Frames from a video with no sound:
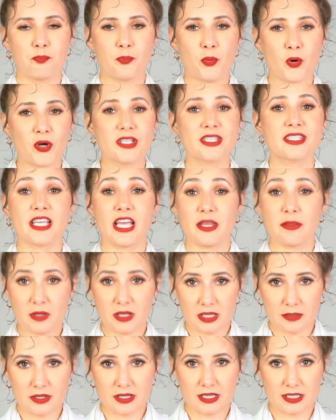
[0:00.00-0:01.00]
0.10
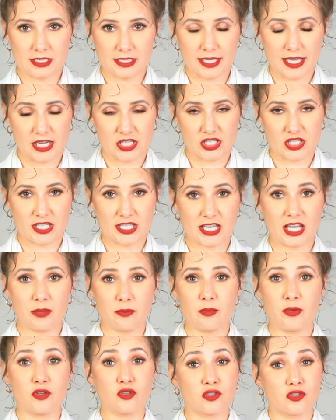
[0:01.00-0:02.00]
mm lashes can
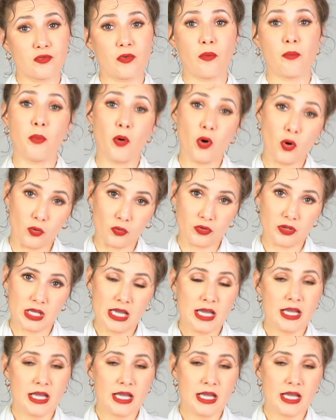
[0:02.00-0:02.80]
be used for both